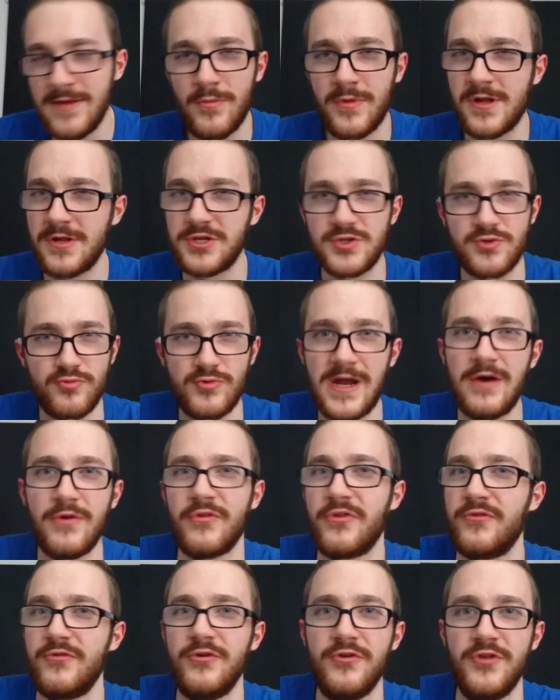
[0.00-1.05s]
I didn't want to just
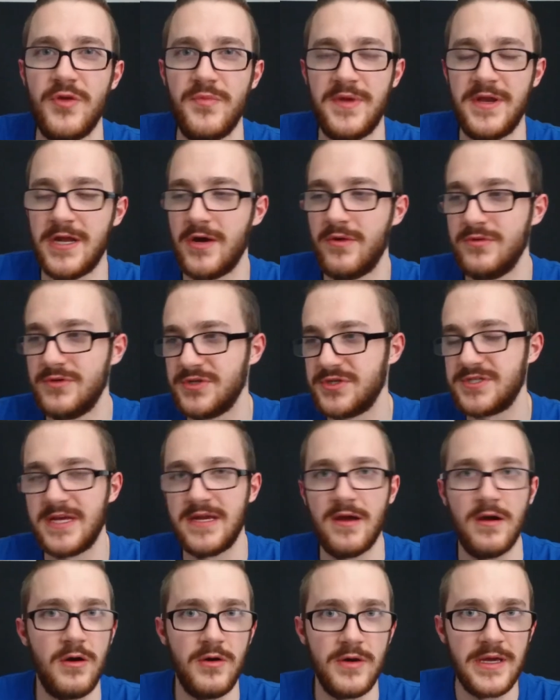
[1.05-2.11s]
rattle through them, you know, and just
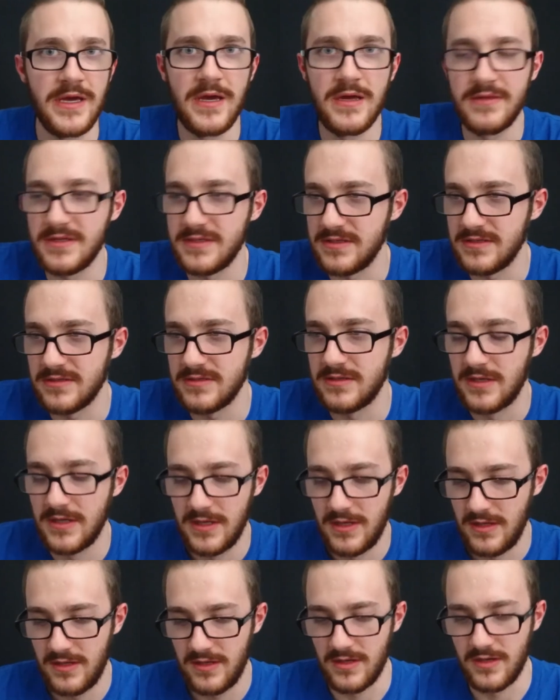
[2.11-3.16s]
say, oh yeah,
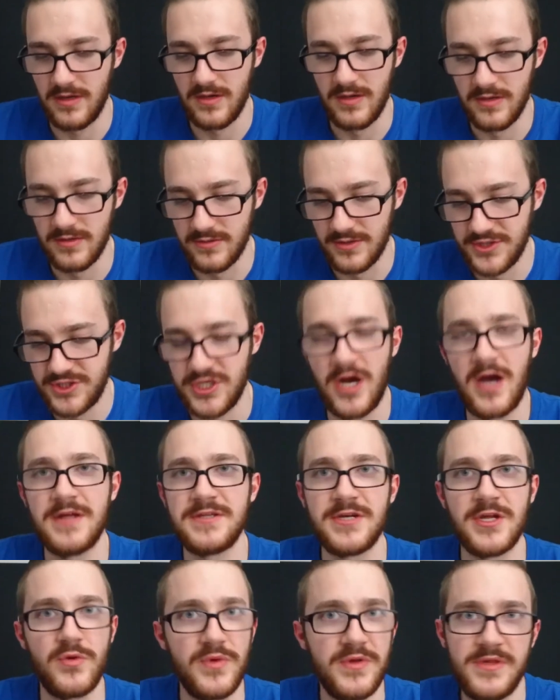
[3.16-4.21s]
uh,
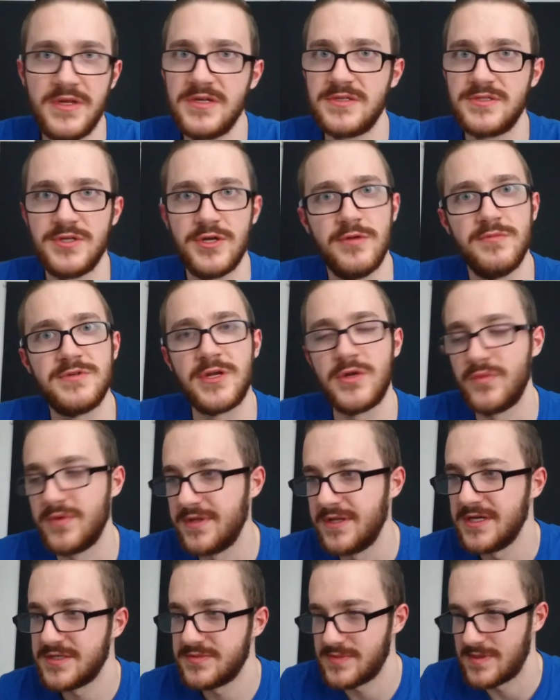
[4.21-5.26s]
Uncharted's going to win this, Doom's going
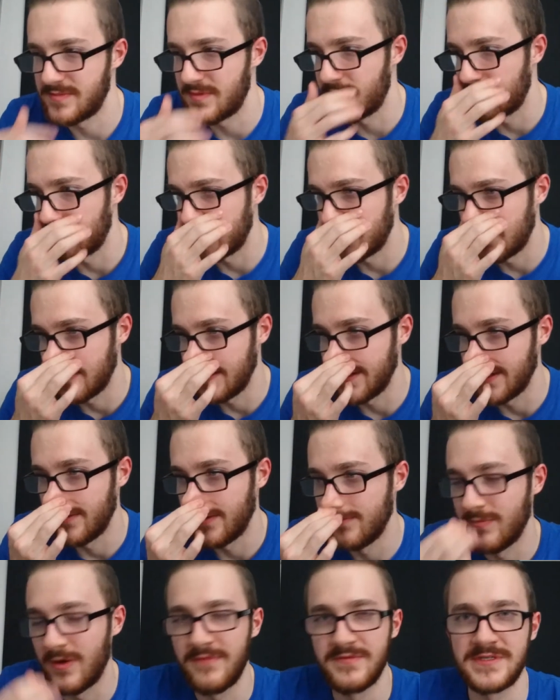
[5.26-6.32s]
to win this, blah blah blah blah. You
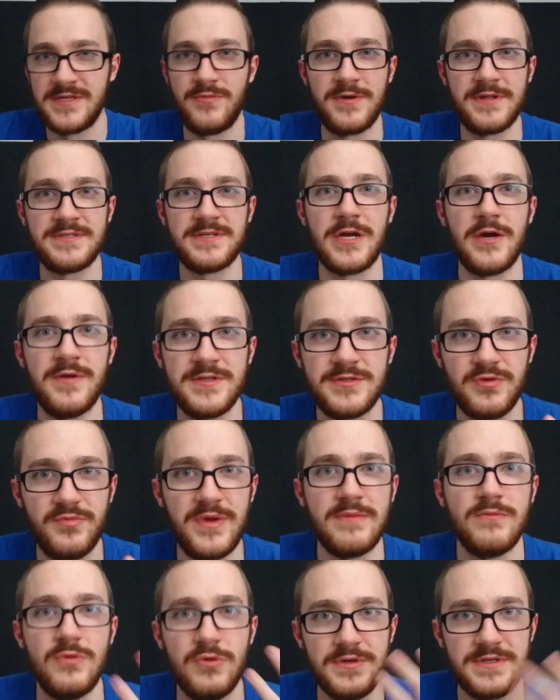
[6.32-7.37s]
know, obviously wanted to go into
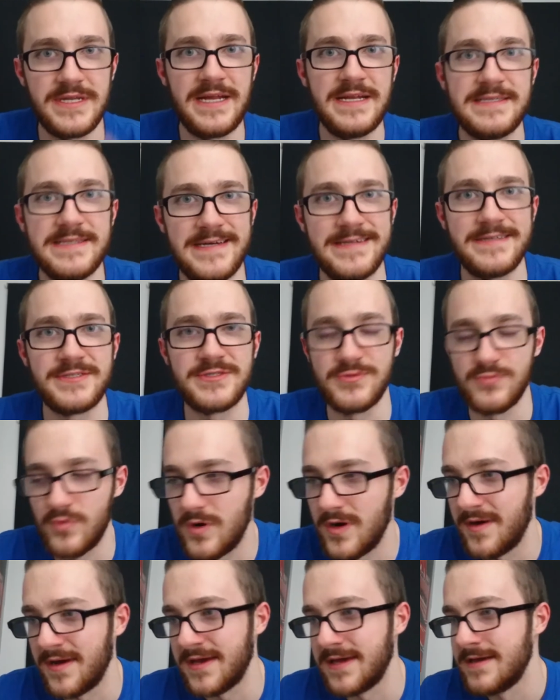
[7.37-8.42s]
a bit more detail as to
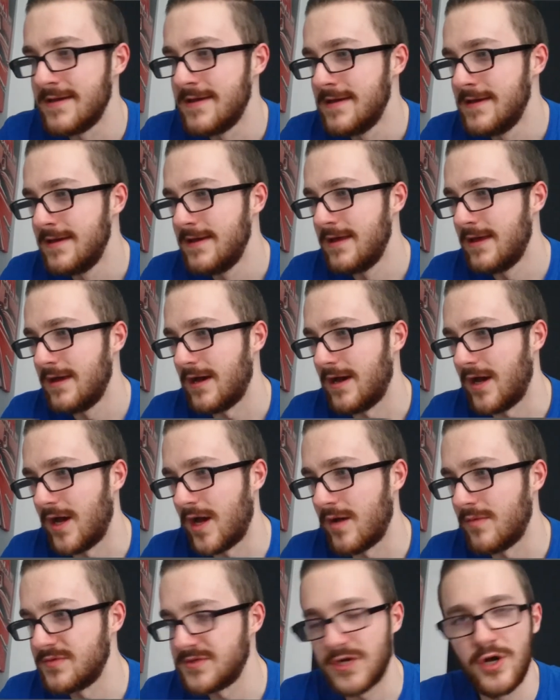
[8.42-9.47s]
why.
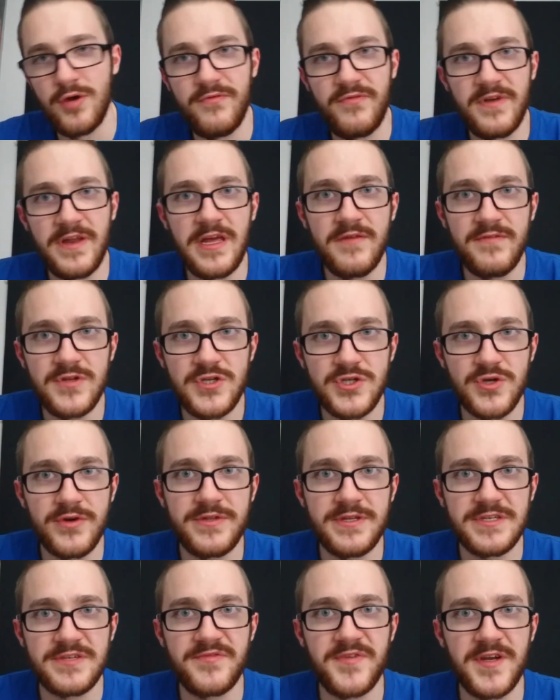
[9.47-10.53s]
Um, so hopefully you've
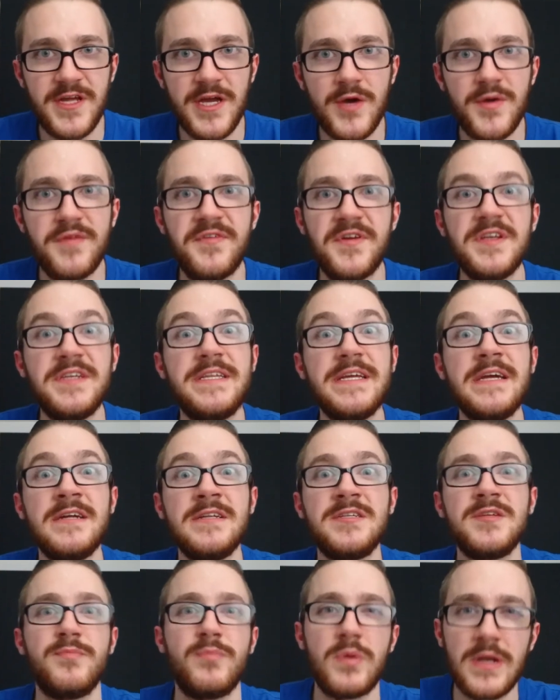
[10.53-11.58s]
enjoyed this video. If you
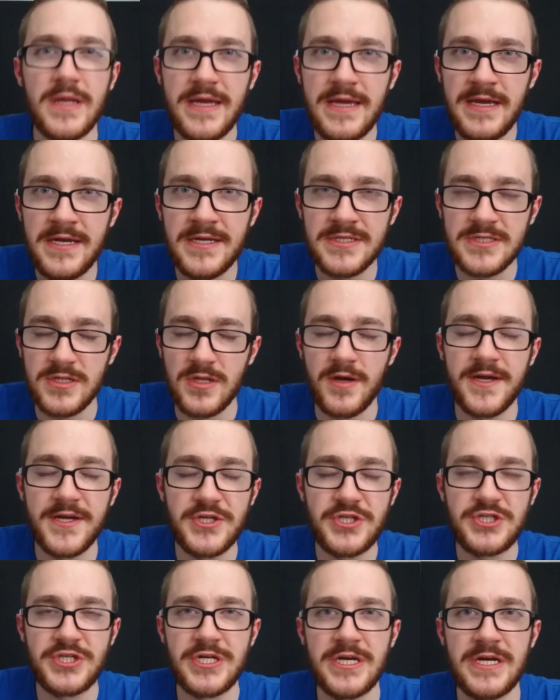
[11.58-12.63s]
did, please
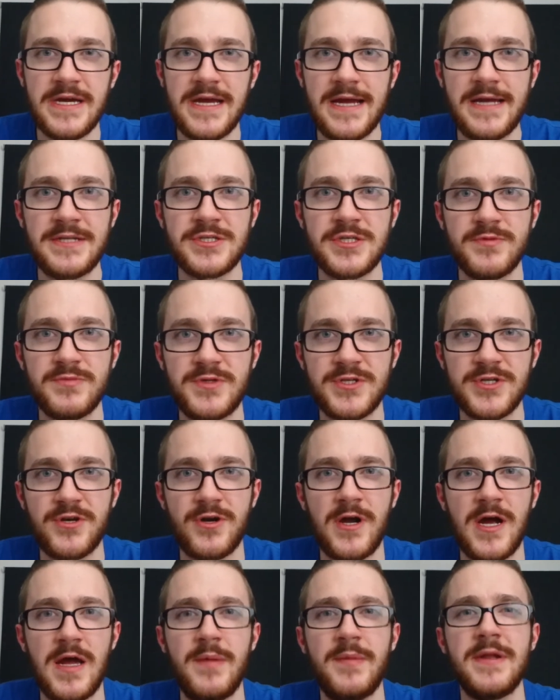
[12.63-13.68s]
like, share, and
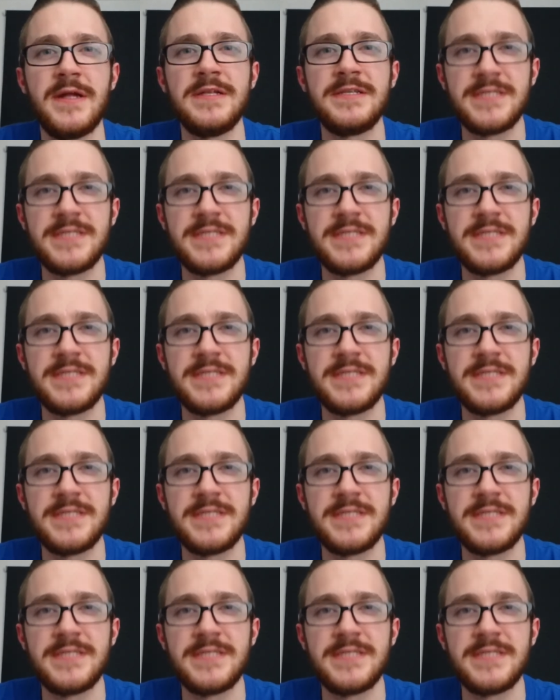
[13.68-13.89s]
subscribe.